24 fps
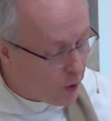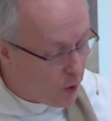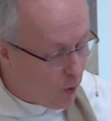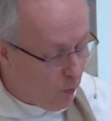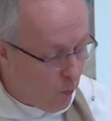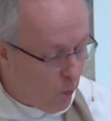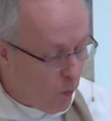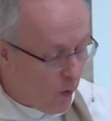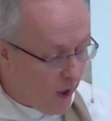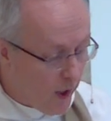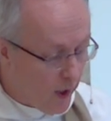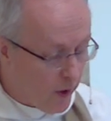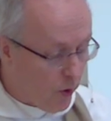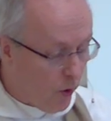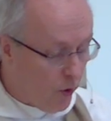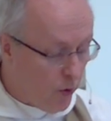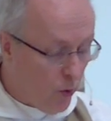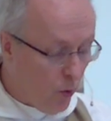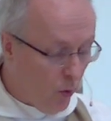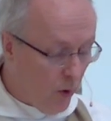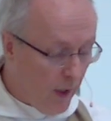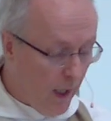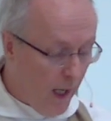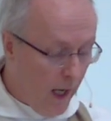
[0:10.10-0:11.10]
can work on
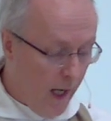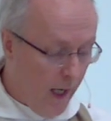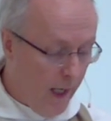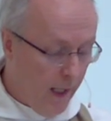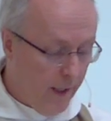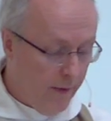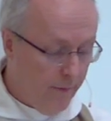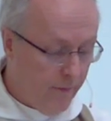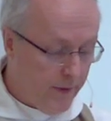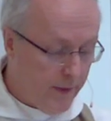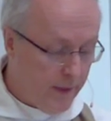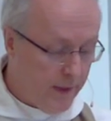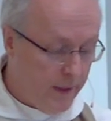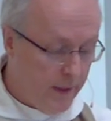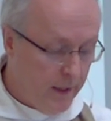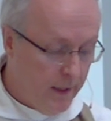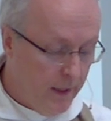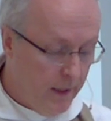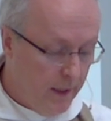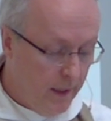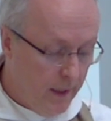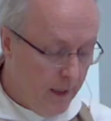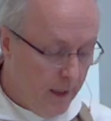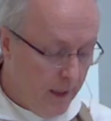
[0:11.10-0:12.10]
your lives
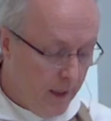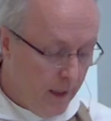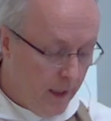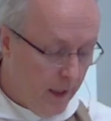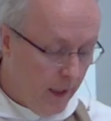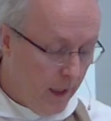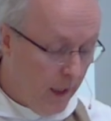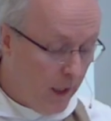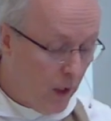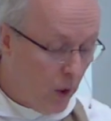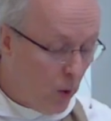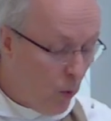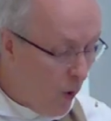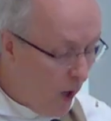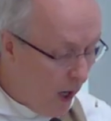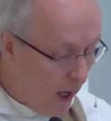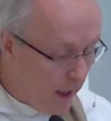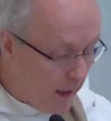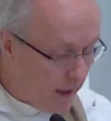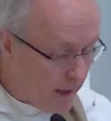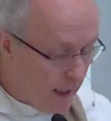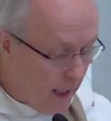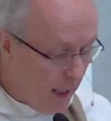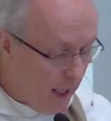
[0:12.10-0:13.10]
in a
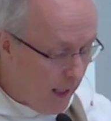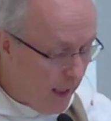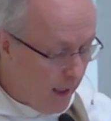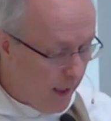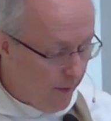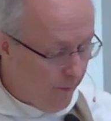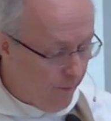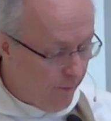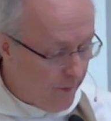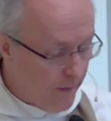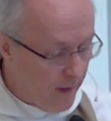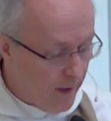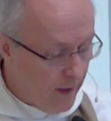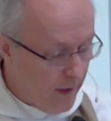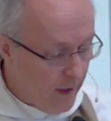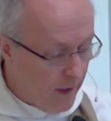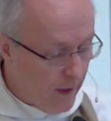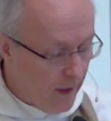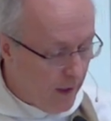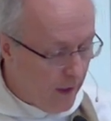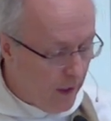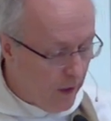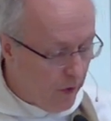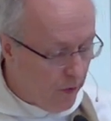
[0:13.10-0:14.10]
quiet day
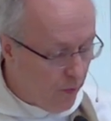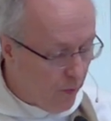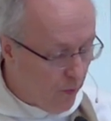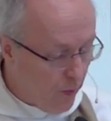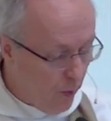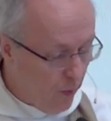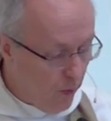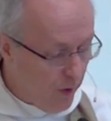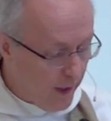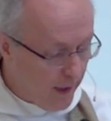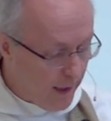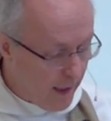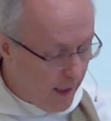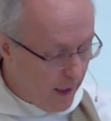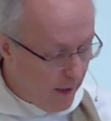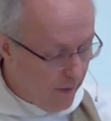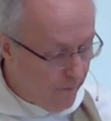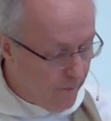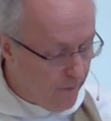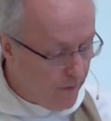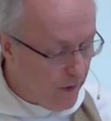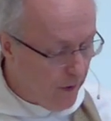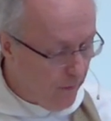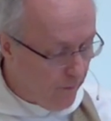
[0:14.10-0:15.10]
and through the
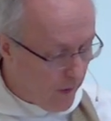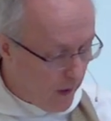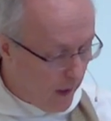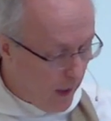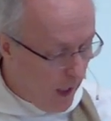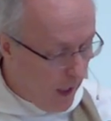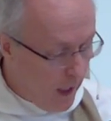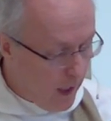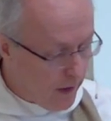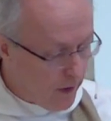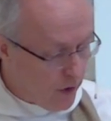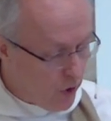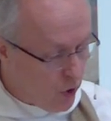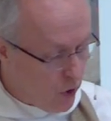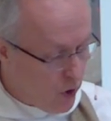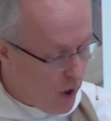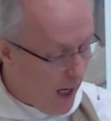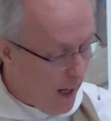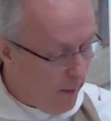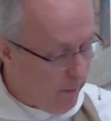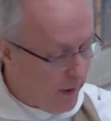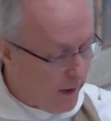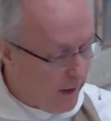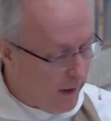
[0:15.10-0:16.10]
gift of class,
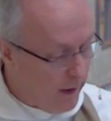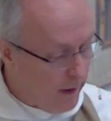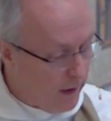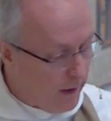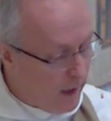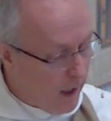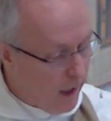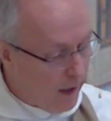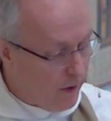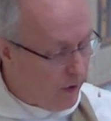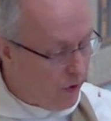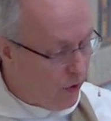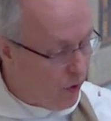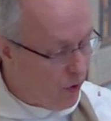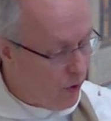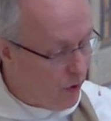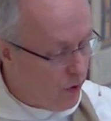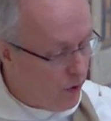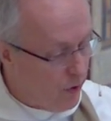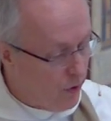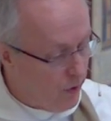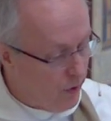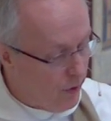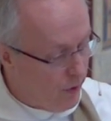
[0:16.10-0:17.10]
chapel, and
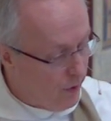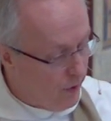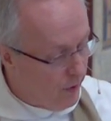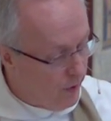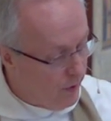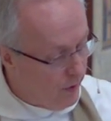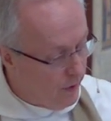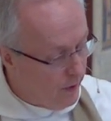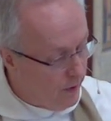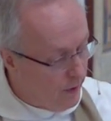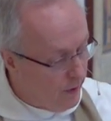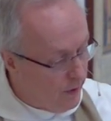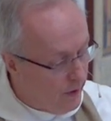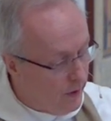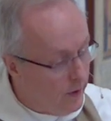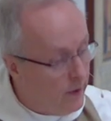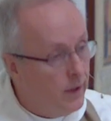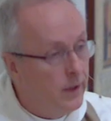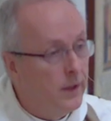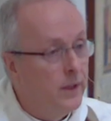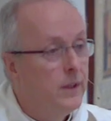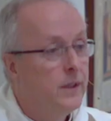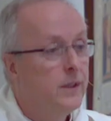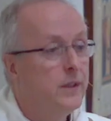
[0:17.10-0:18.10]
lunch.
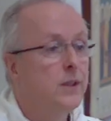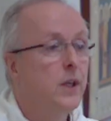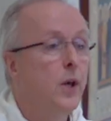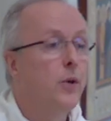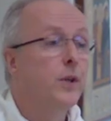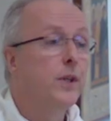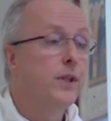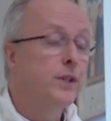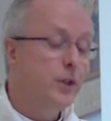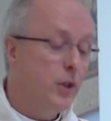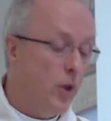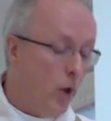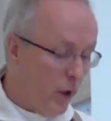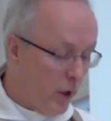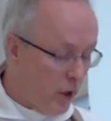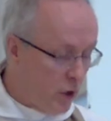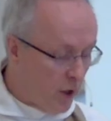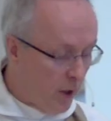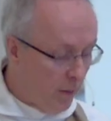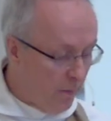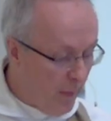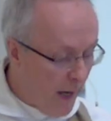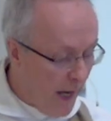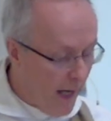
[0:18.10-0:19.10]
So the
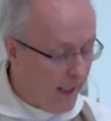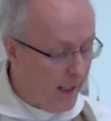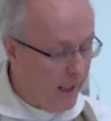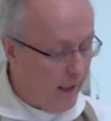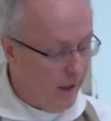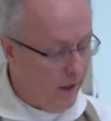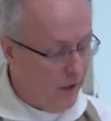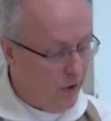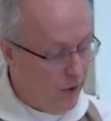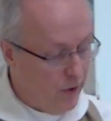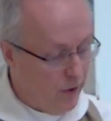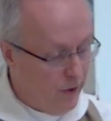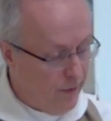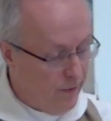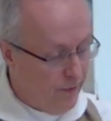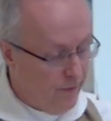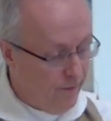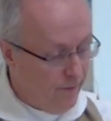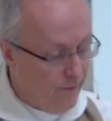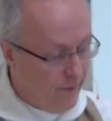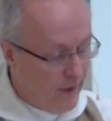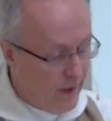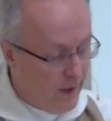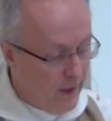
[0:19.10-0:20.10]
scholarship package,
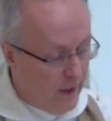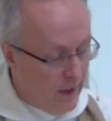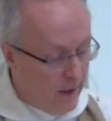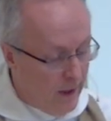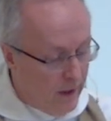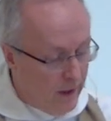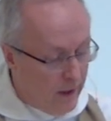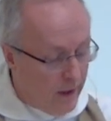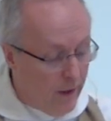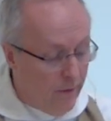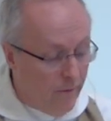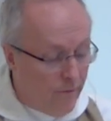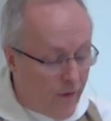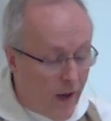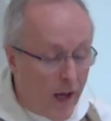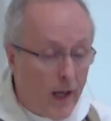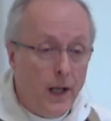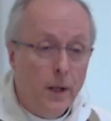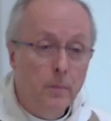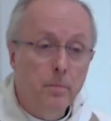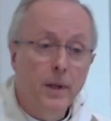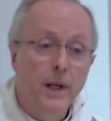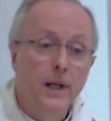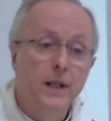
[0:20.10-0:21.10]
the
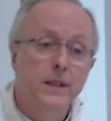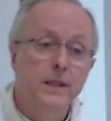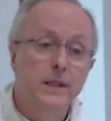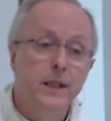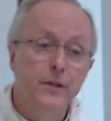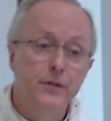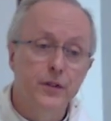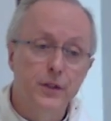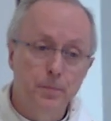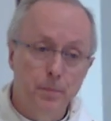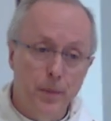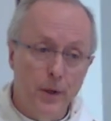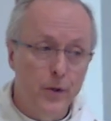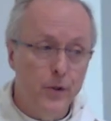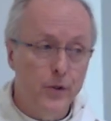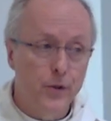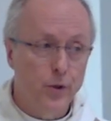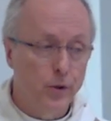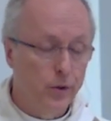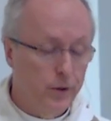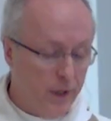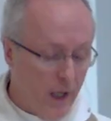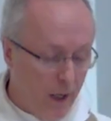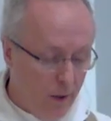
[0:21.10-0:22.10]
availability of
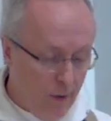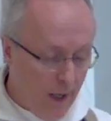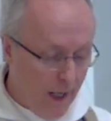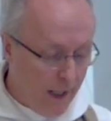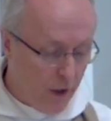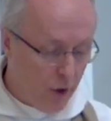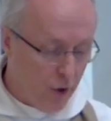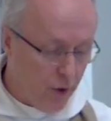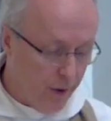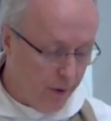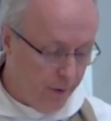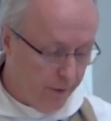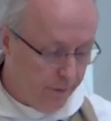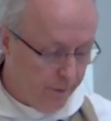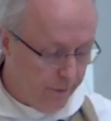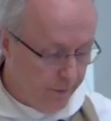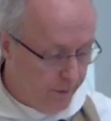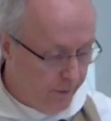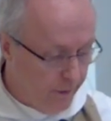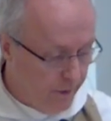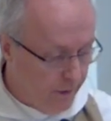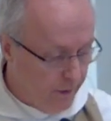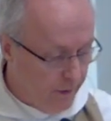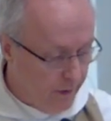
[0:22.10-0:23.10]
spiritual direction,
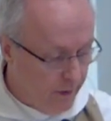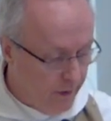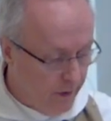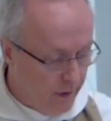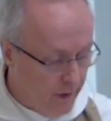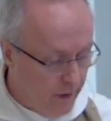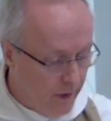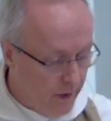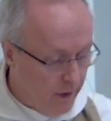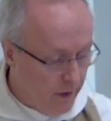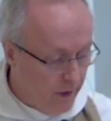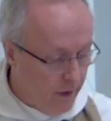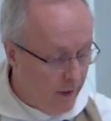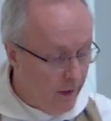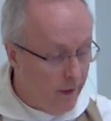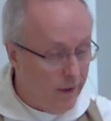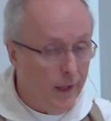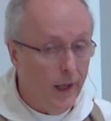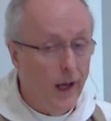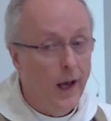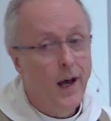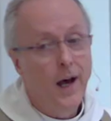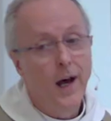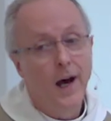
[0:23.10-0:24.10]

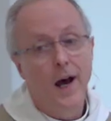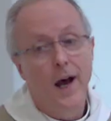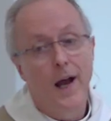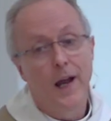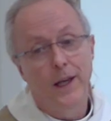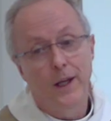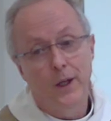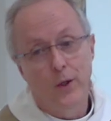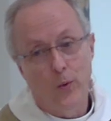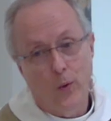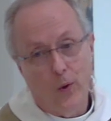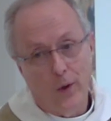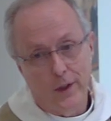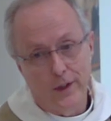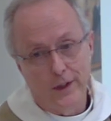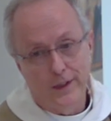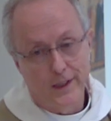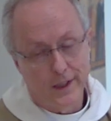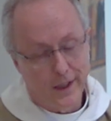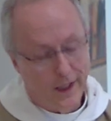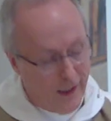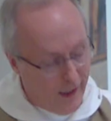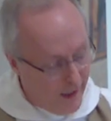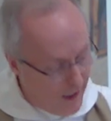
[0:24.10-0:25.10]
the
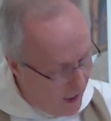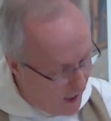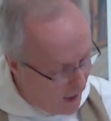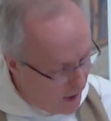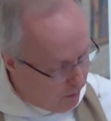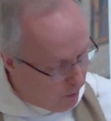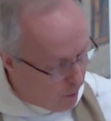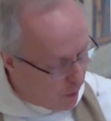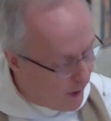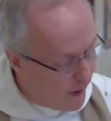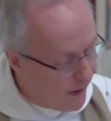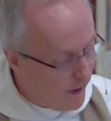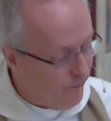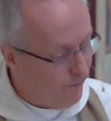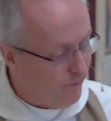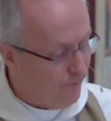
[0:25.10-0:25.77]
high-quality library,